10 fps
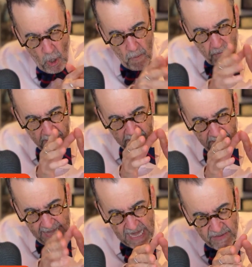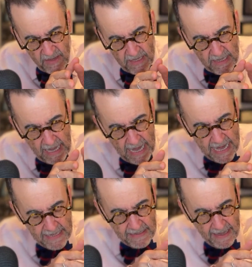But Nathan
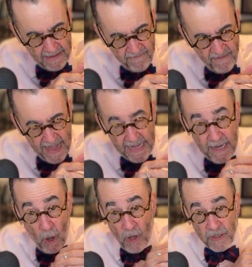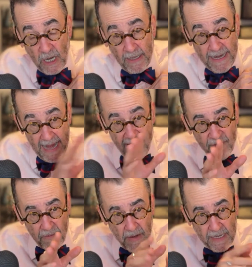and, and Fani are telling
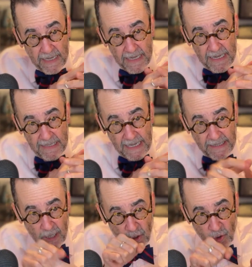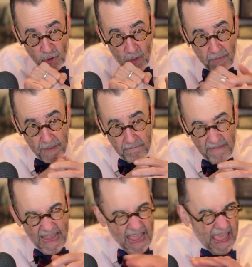everybody that they're stupid.
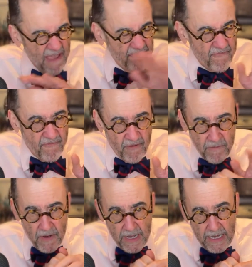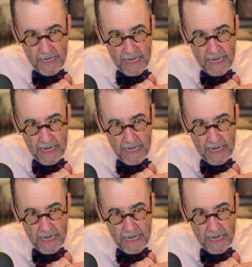Everybody.